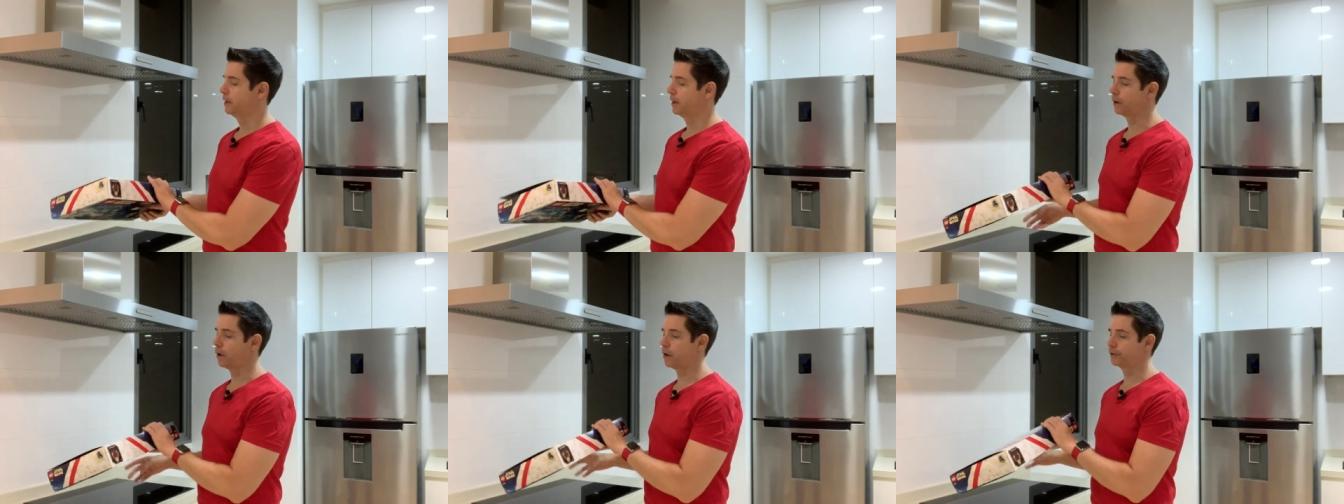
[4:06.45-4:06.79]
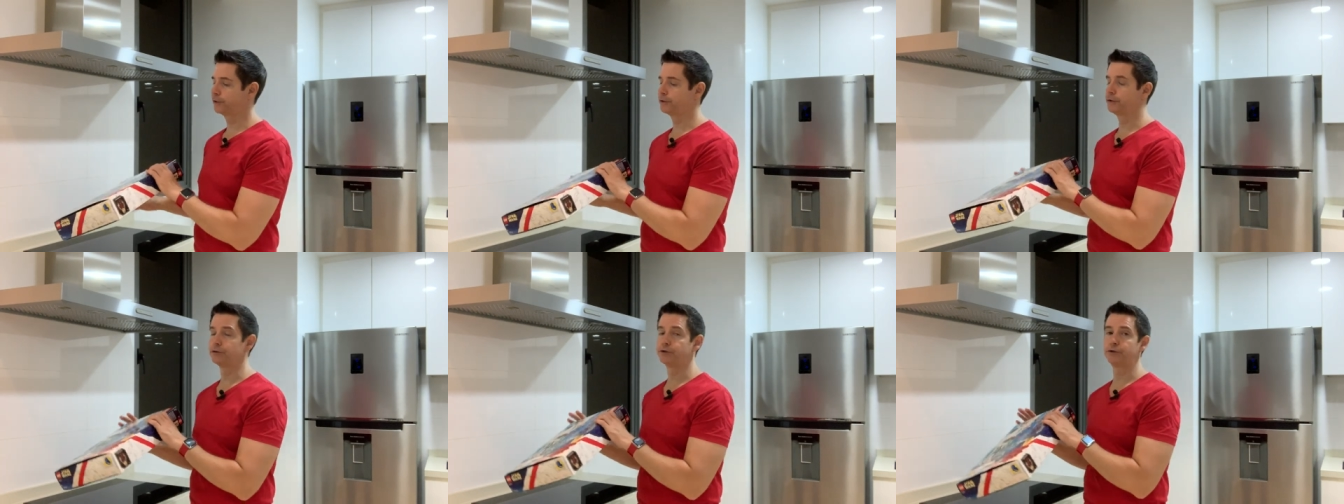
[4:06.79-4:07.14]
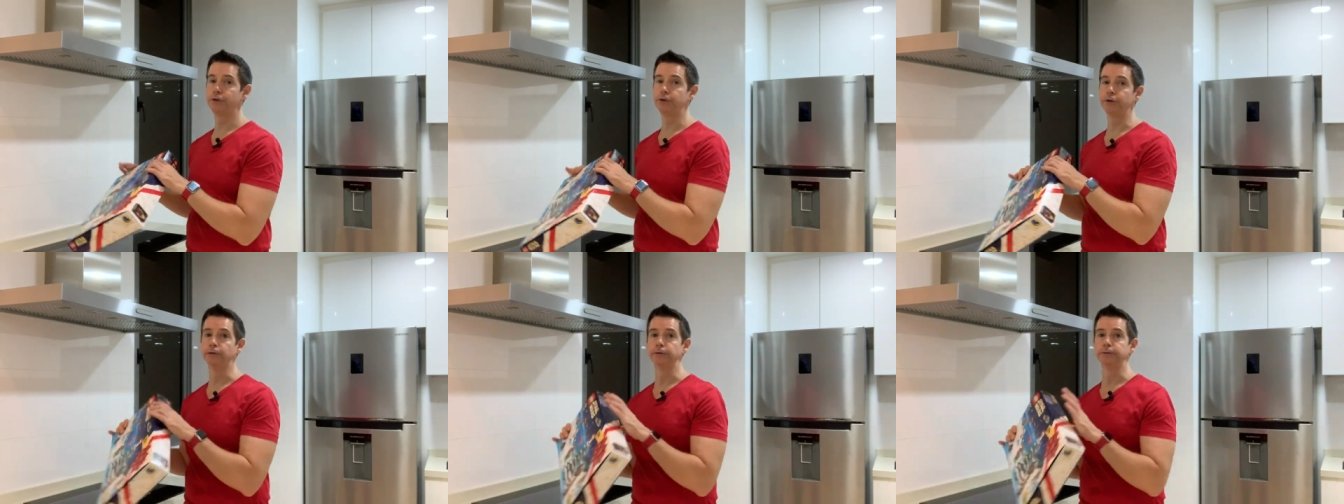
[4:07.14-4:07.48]
Also,
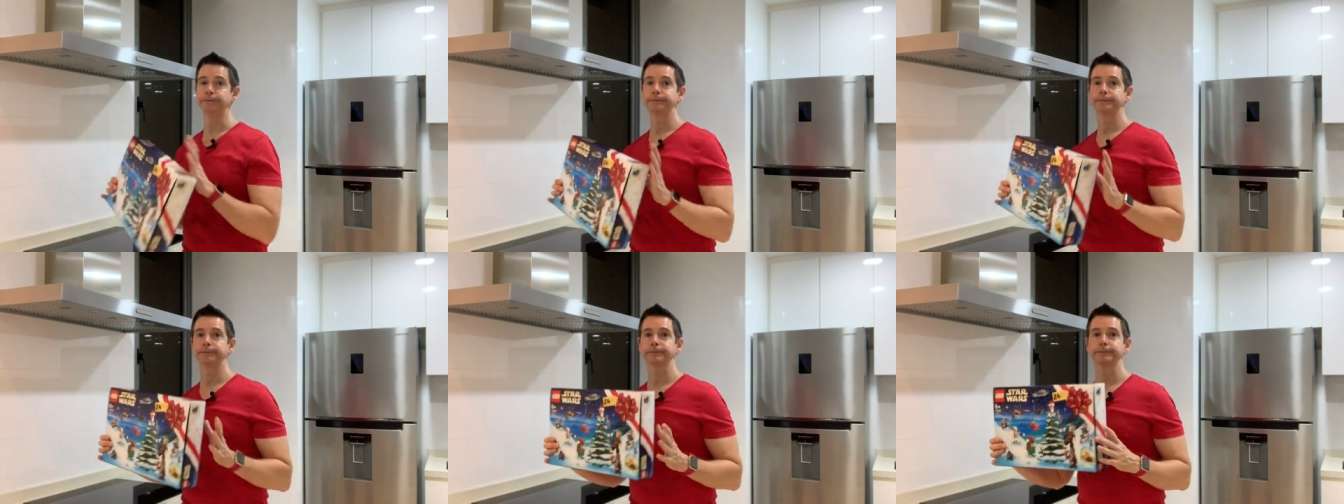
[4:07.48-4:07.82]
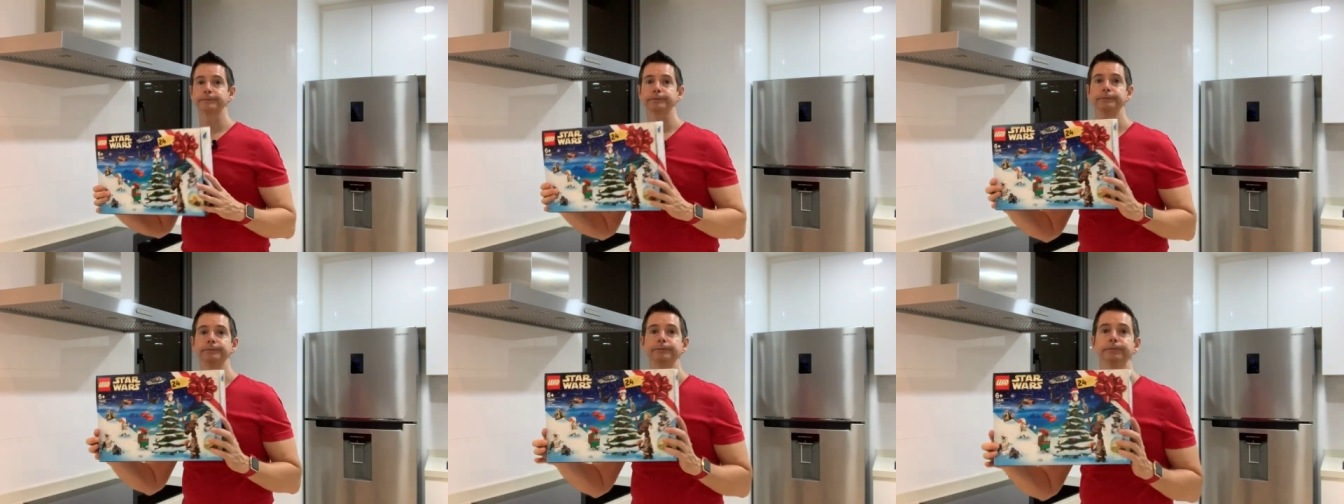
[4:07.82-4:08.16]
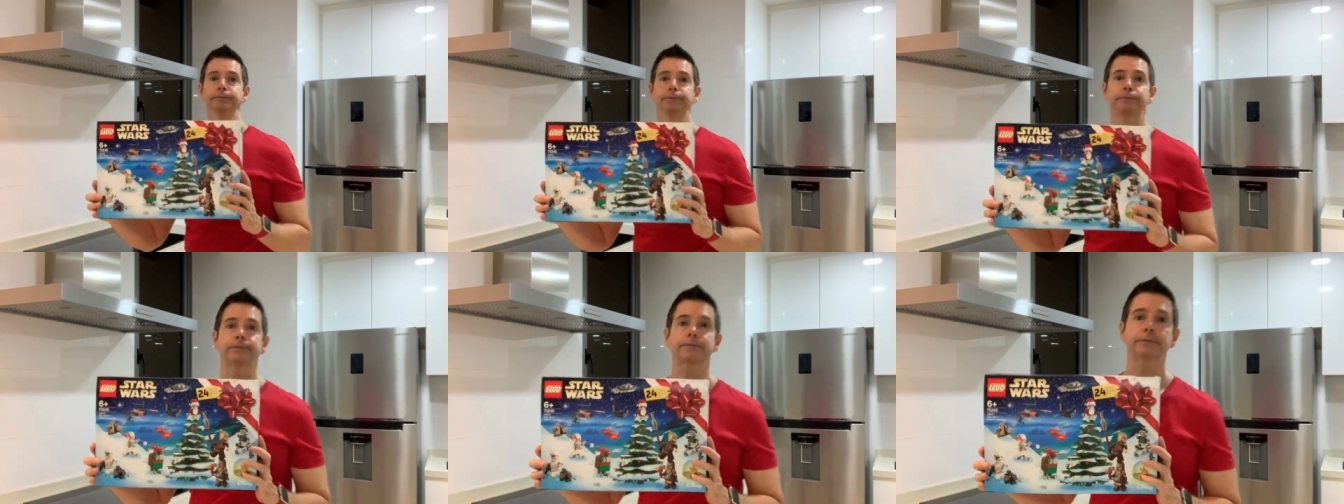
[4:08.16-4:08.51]
too,
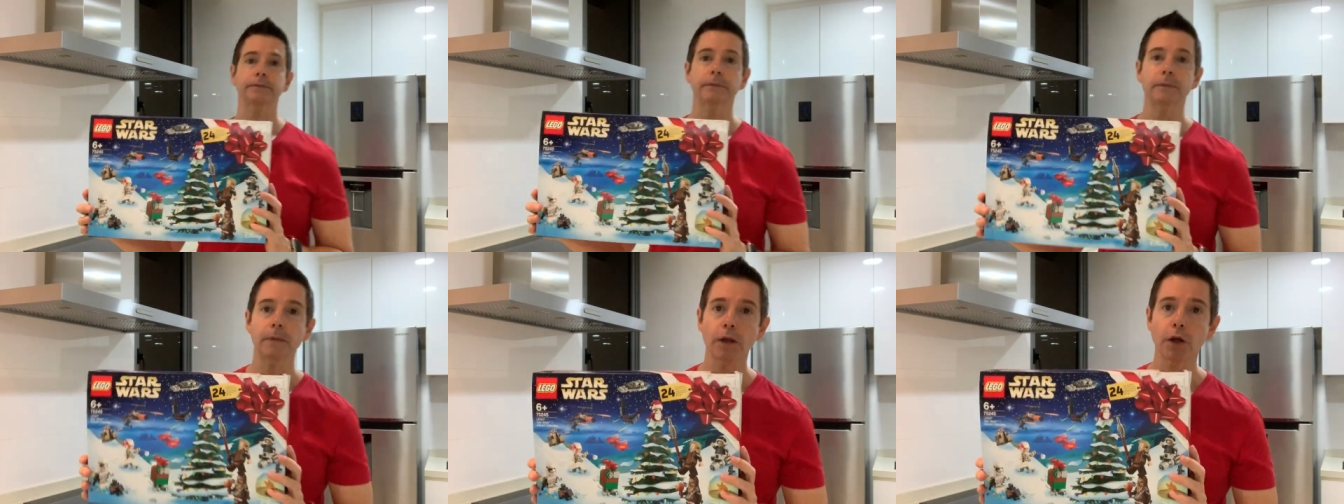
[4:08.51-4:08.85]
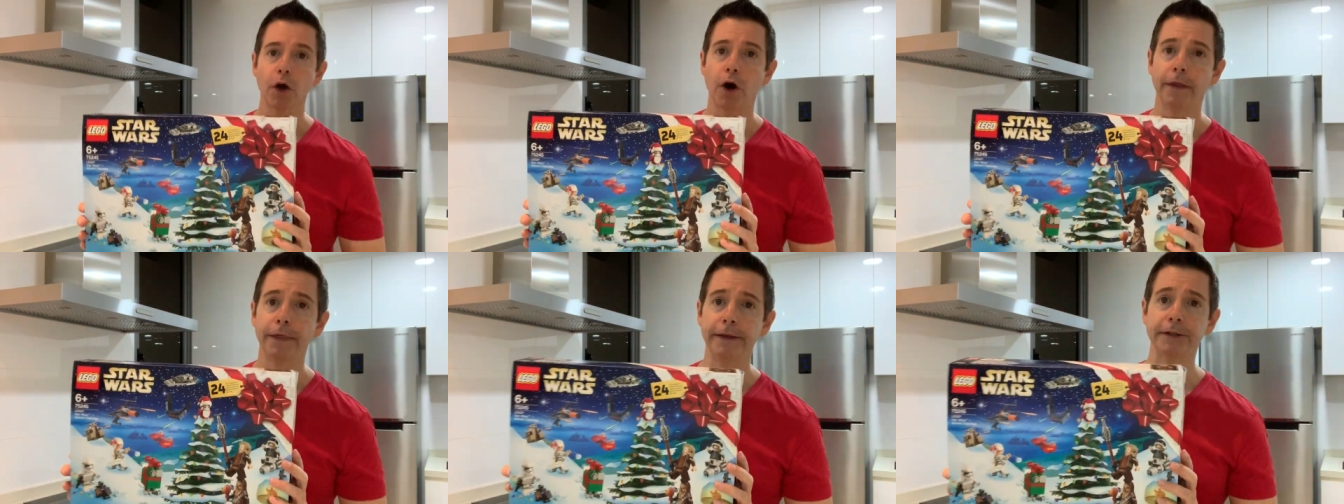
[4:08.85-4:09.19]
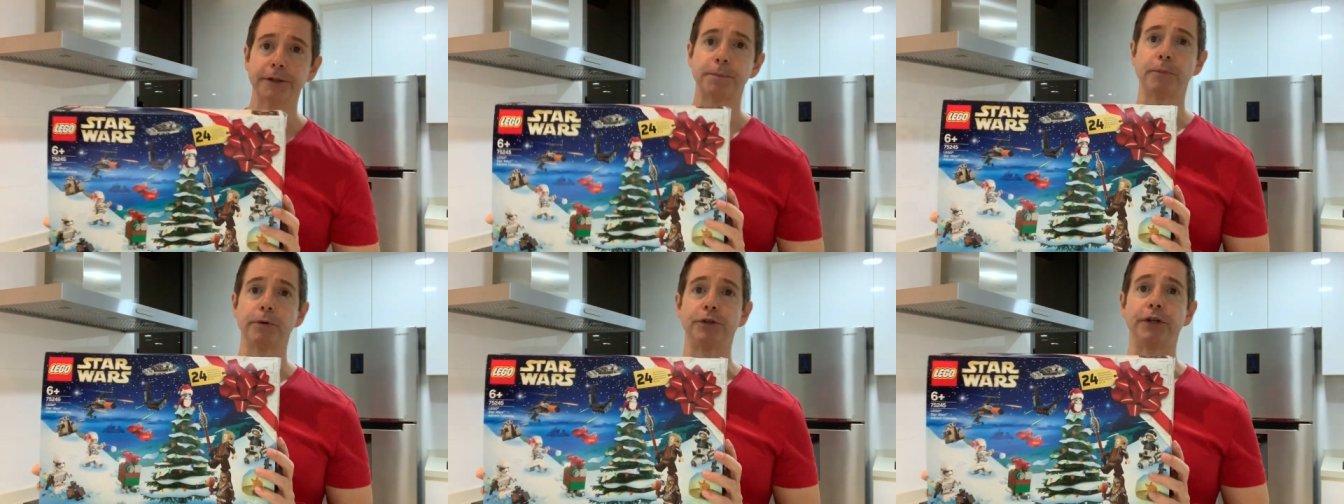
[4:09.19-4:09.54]
on
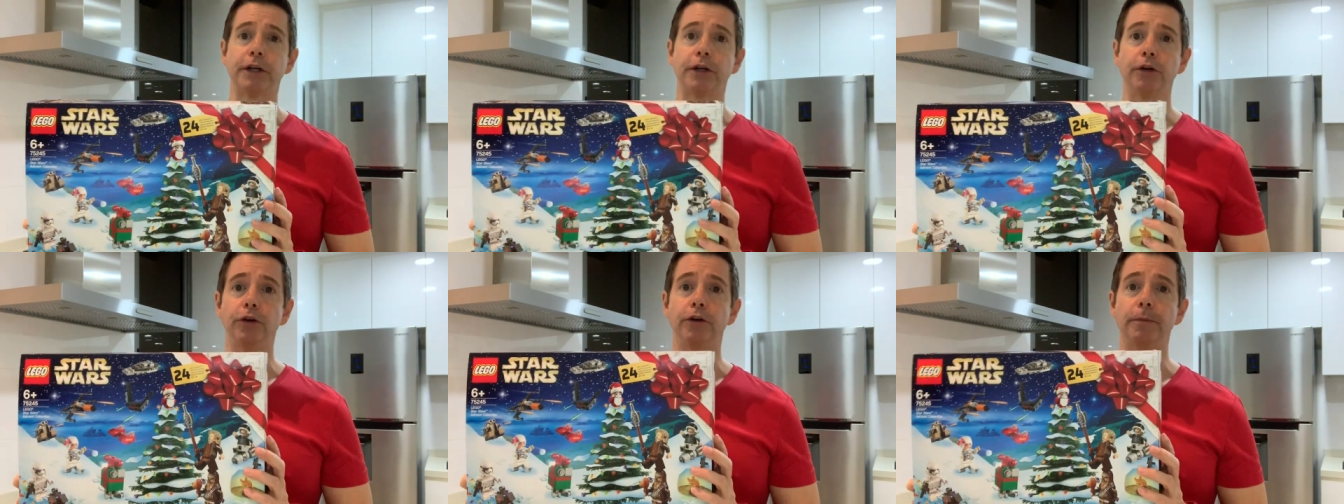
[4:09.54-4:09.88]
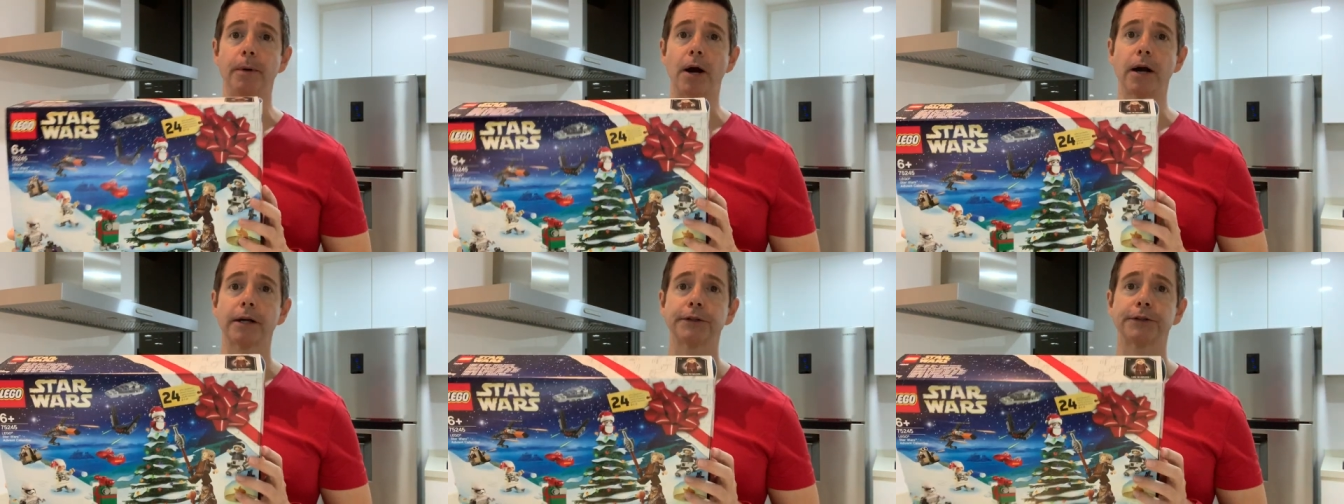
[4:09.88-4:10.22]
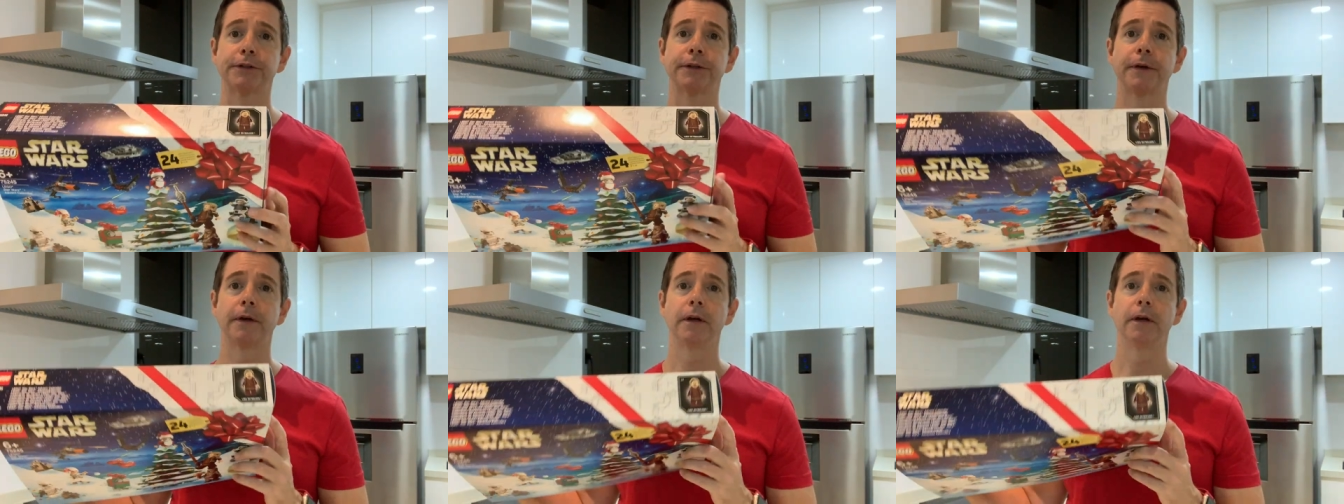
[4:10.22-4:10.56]
this particular box,